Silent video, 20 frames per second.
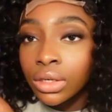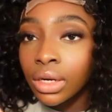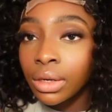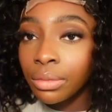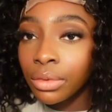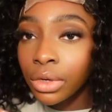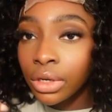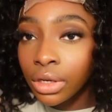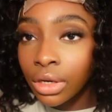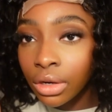now
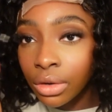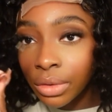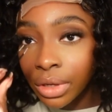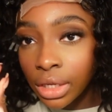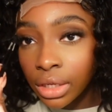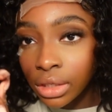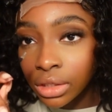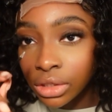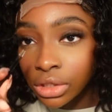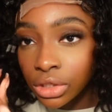I'm going to go
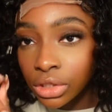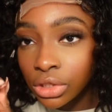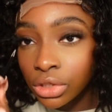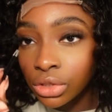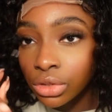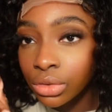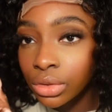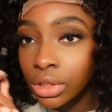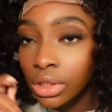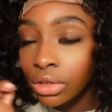in and just
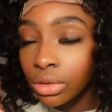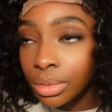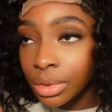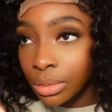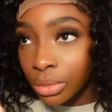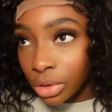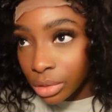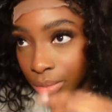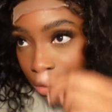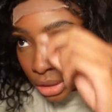do a little
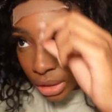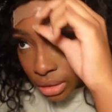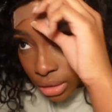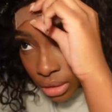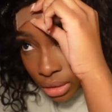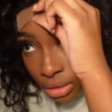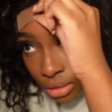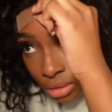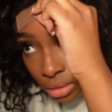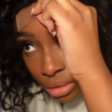bit more
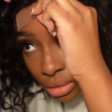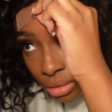plucking.